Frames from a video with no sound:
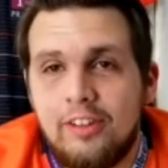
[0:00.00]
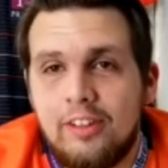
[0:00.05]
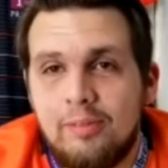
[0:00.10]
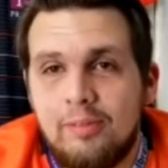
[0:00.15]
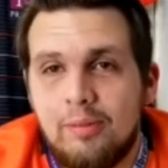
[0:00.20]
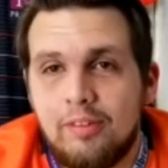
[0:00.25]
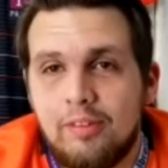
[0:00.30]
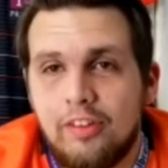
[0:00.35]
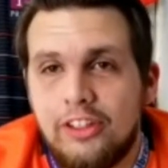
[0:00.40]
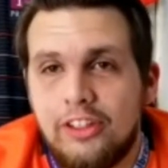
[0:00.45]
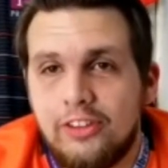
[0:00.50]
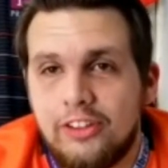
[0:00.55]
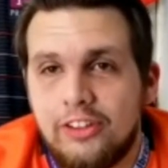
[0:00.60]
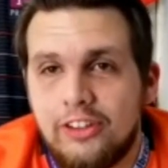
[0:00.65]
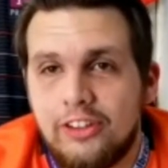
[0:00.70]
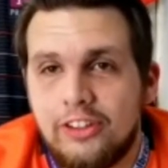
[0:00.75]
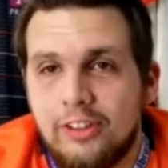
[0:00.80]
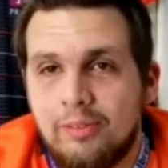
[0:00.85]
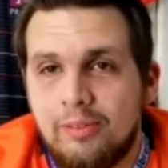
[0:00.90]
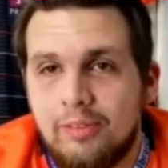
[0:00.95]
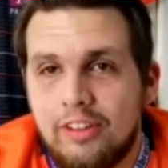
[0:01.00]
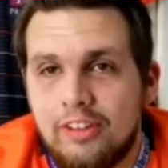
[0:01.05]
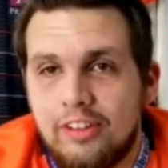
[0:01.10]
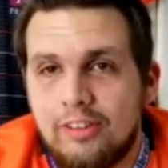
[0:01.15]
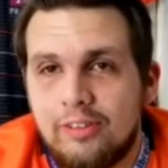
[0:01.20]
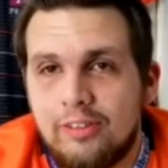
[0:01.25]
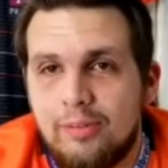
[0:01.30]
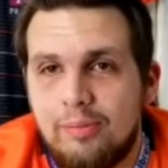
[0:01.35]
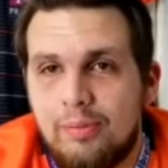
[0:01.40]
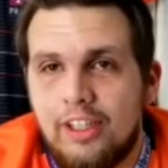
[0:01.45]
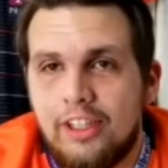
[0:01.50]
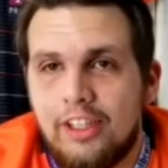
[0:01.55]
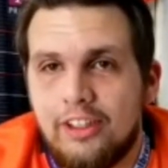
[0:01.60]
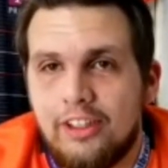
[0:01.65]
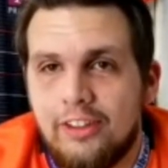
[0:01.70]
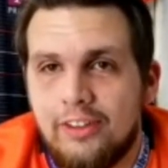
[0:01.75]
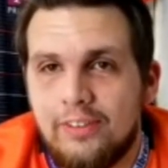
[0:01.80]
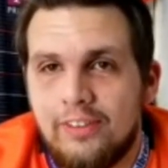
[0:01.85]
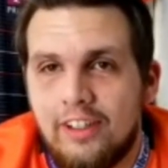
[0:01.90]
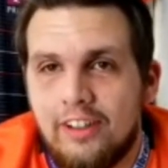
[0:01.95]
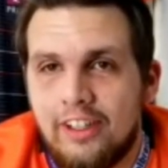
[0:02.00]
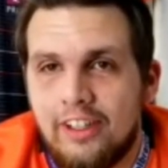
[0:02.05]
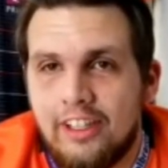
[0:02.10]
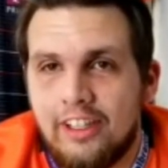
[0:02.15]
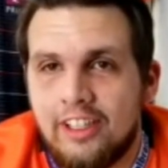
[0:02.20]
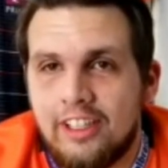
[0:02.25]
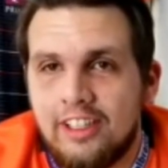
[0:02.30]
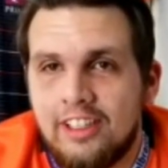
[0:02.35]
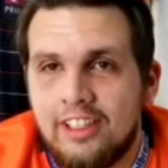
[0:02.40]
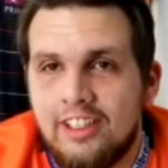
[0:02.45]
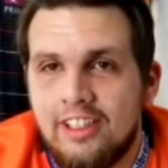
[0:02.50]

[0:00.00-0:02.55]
my videos as well. It's pretty cool. I like that.